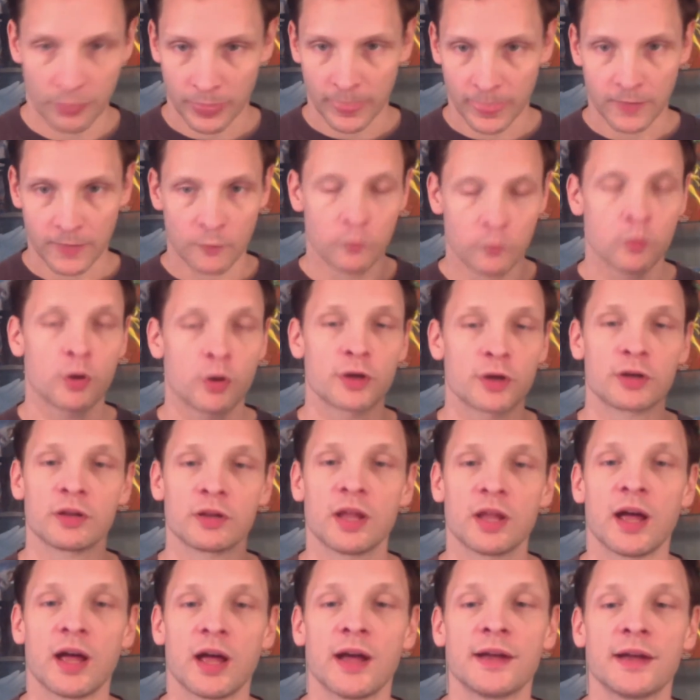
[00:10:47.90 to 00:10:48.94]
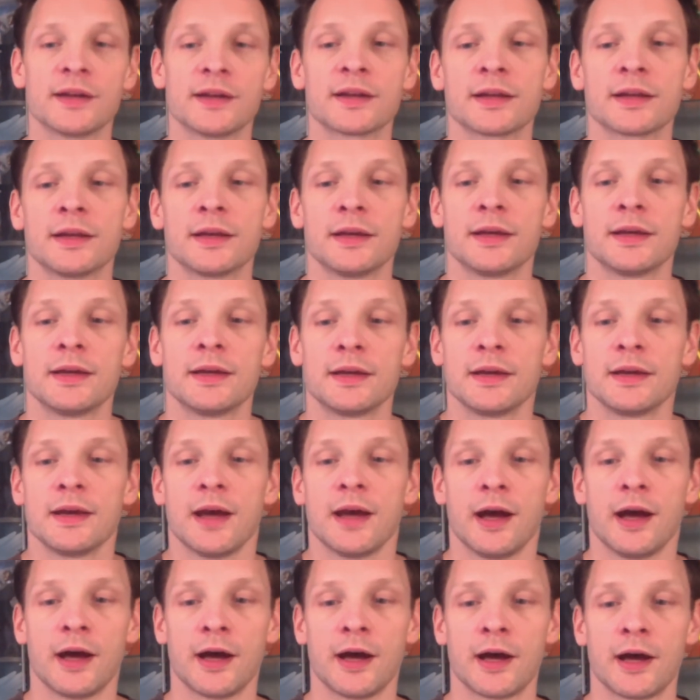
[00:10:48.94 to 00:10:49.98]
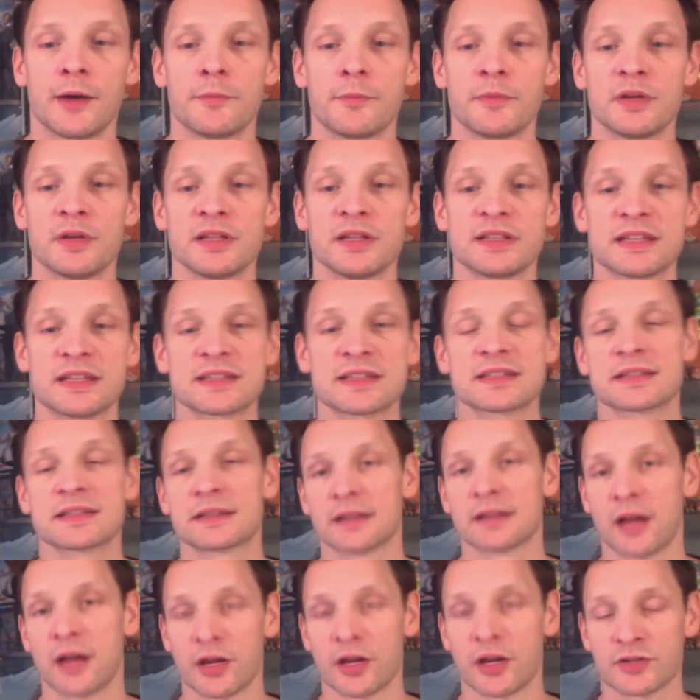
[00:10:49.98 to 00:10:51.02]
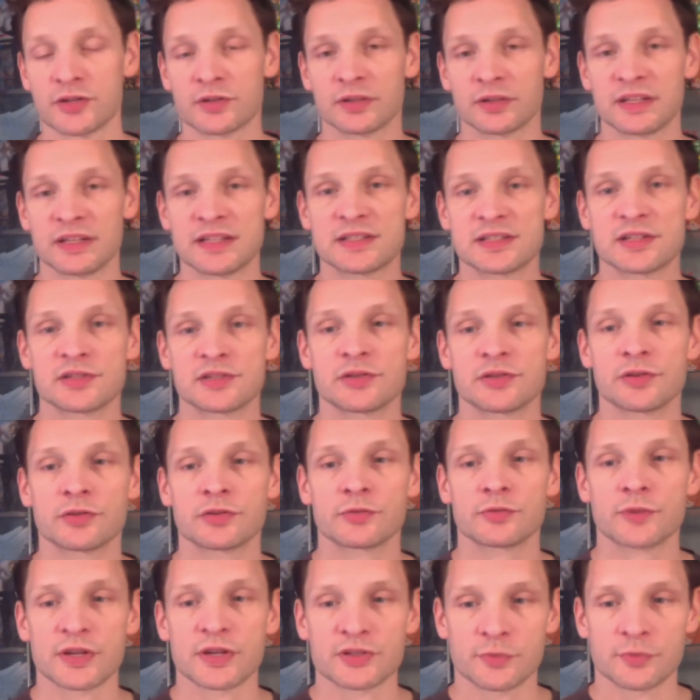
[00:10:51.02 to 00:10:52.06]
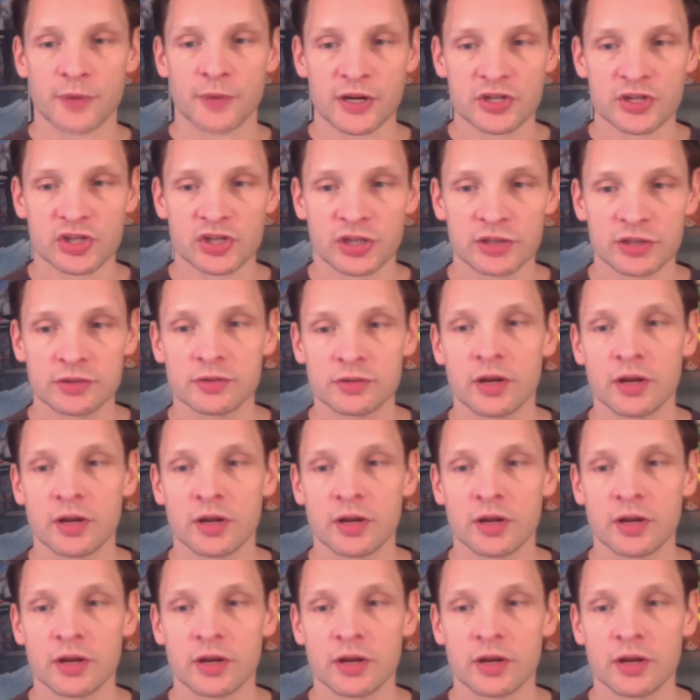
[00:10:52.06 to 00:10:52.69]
royal line. This also leads into the Resurrection